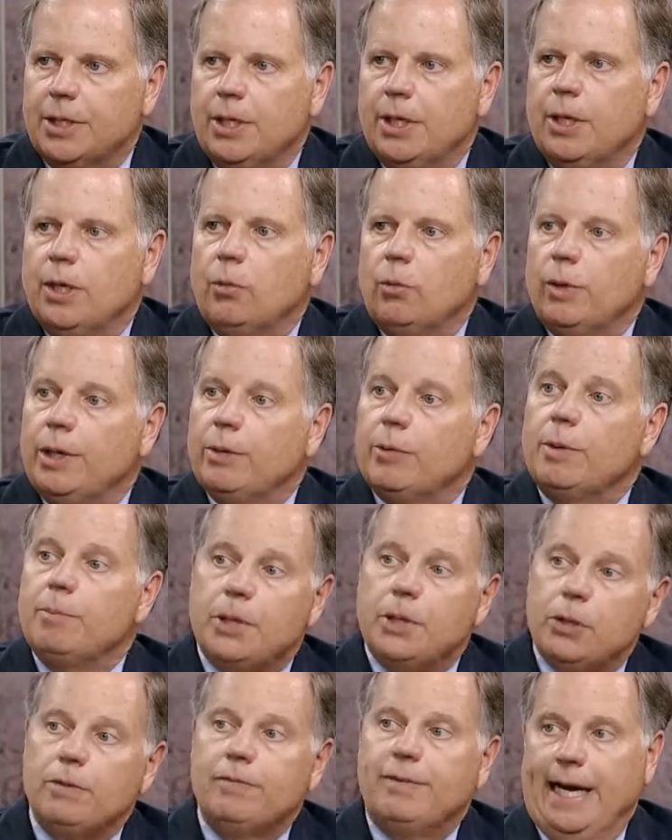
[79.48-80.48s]
We
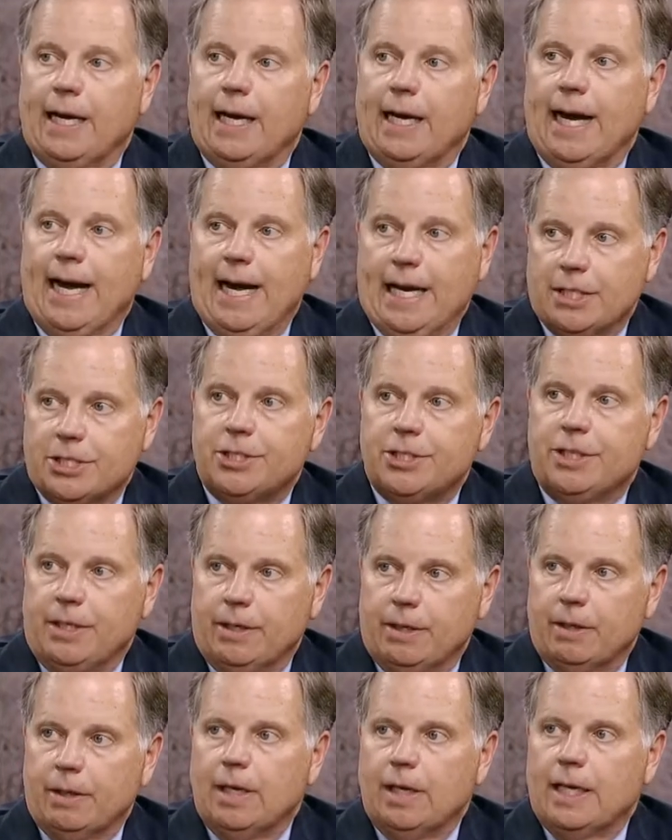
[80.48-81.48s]
removed that last
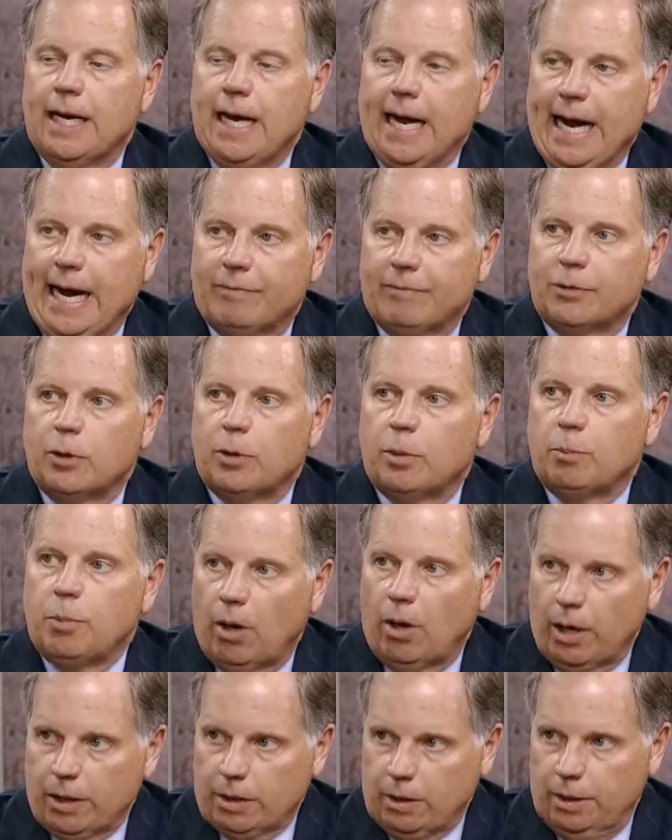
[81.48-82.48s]
year after
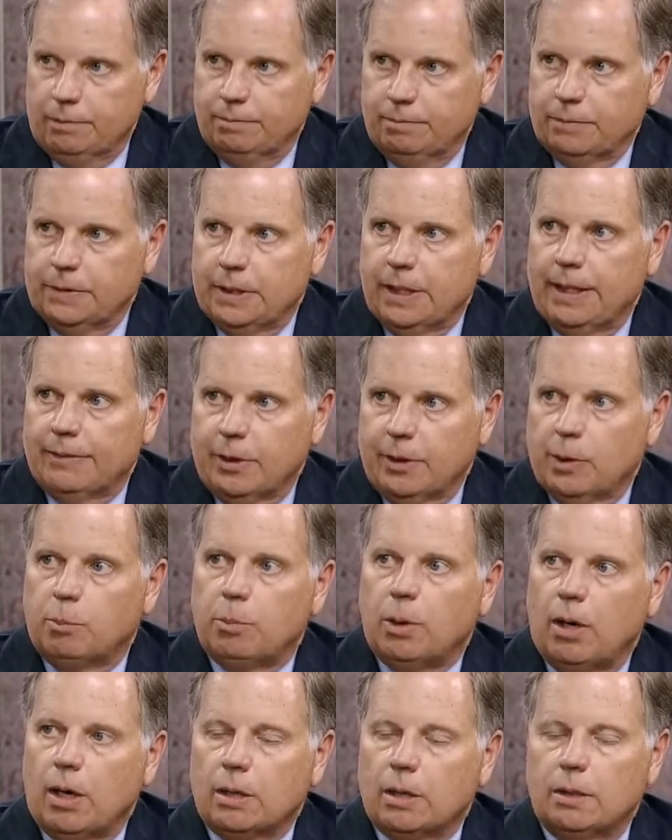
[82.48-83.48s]
the
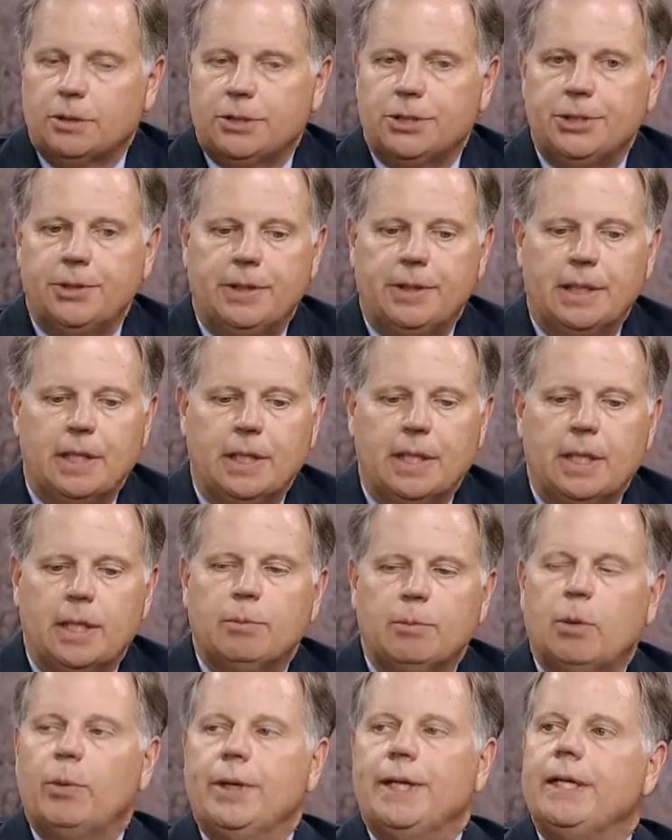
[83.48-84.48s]
Parkland shooting, but
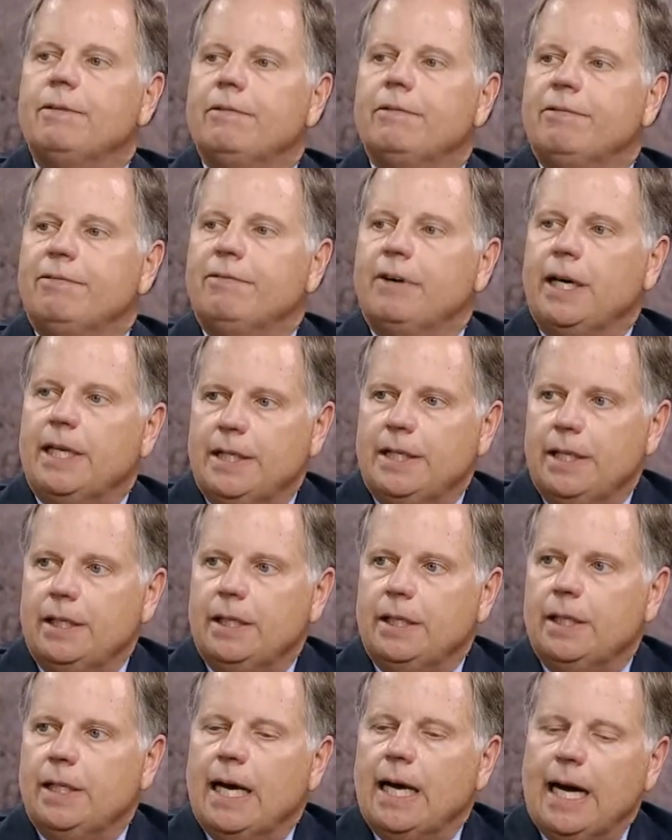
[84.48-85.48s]
we didn't fund it.
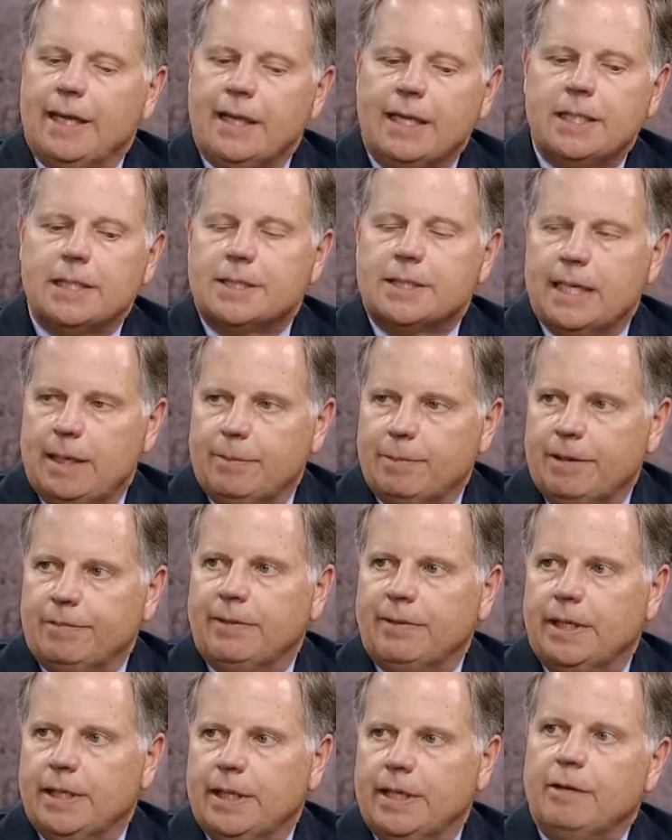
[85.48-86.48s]
I think it's time to
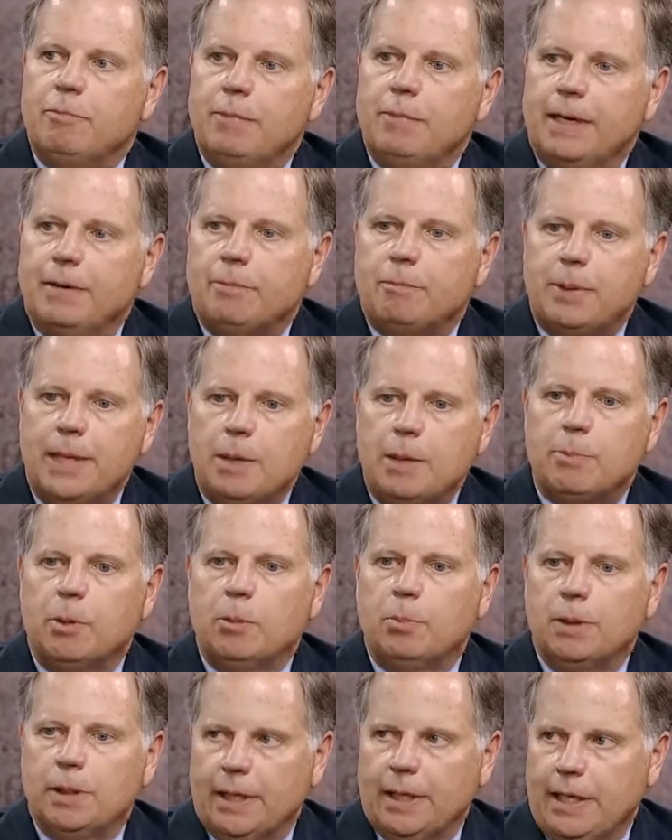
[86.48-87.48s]
fund it. If people
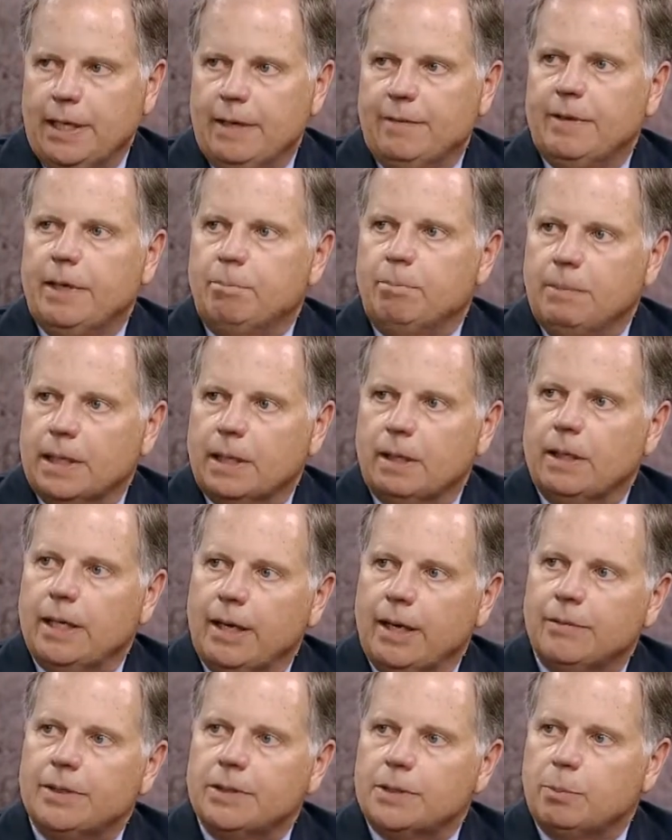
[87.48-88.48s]
believe that mental
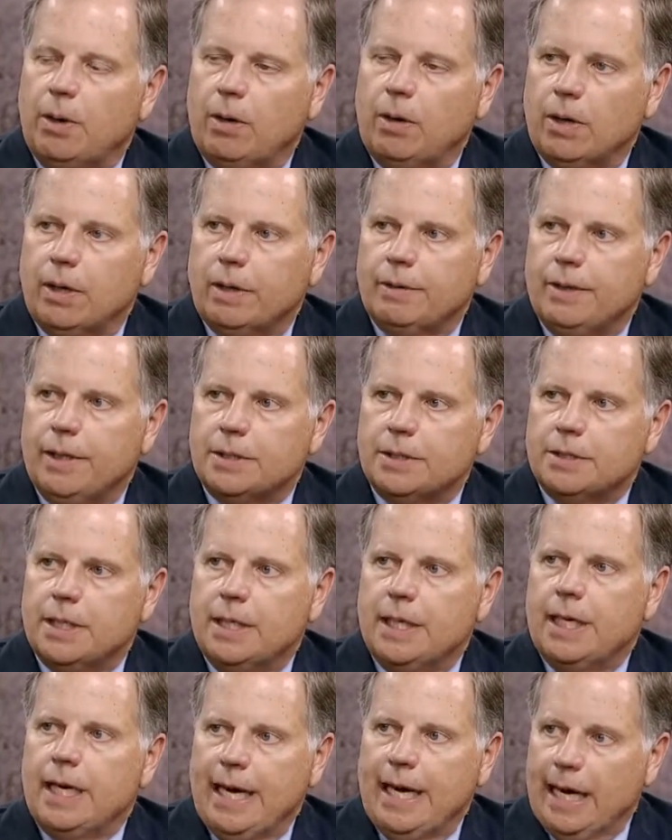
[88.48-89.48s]
health is a part of this,
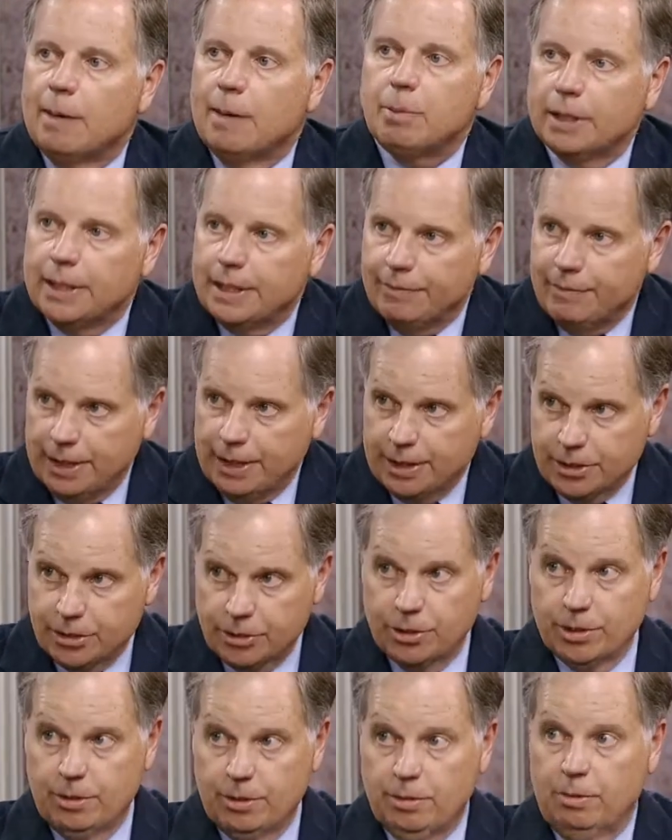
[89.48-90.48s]
and I believe it is
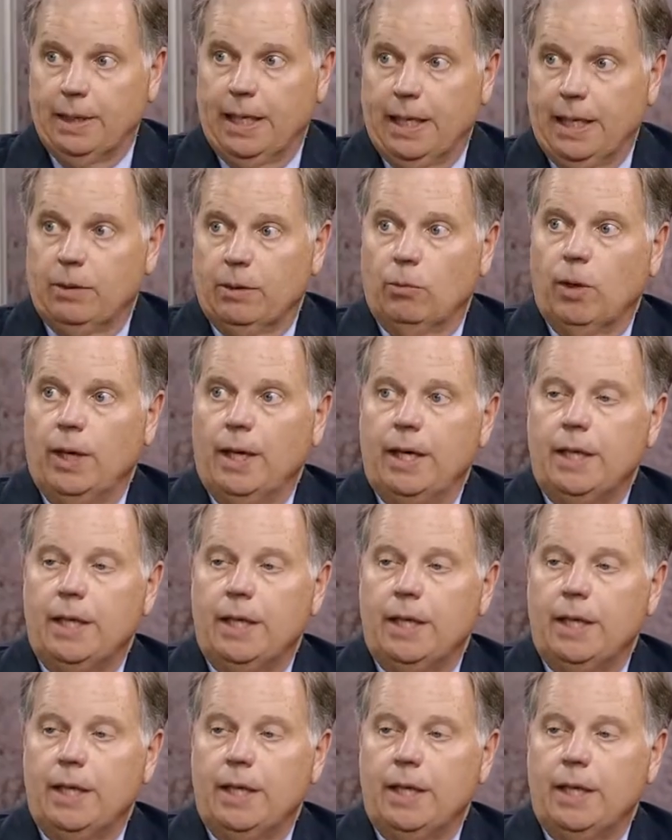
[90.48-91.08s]
too, by the way,